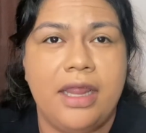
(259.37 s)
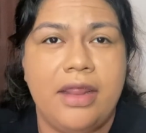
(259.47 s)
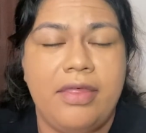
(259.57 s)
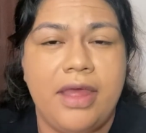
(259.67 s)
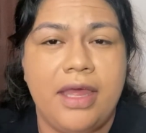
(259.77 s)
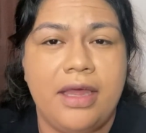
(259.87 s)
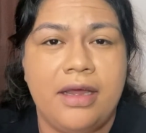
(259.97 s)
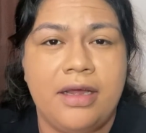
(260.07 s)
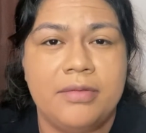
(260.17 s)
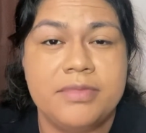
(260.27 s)
They
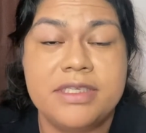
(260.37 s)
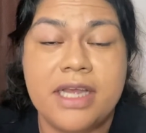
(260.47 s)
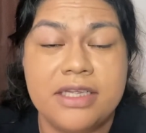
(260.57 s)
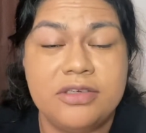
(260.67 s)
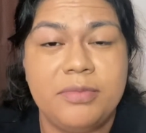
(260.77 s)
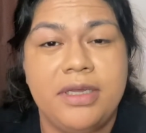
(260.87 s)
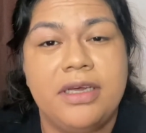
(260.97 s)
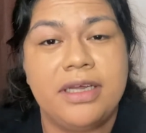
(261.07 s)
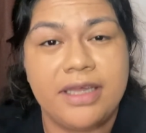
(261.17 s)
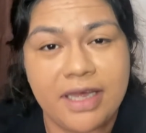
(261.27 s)
schedule me
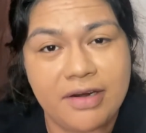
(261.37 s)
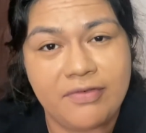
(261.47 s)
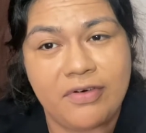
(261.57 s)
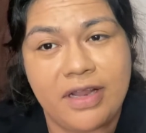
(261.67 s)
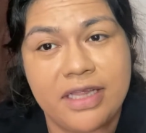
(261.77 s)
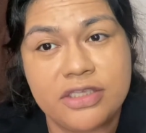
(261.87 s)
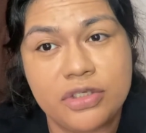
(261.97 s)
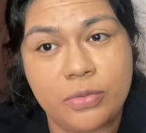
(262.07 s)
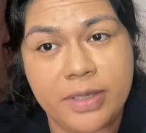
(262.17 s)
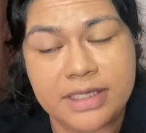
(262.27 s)
again for like
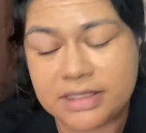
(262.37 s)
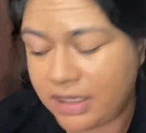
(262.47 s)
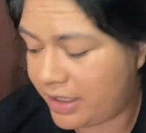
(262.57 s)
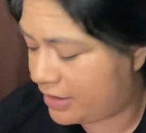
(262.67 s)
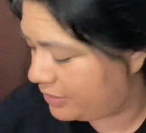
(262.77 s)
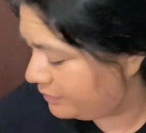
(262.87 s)
2 weeks later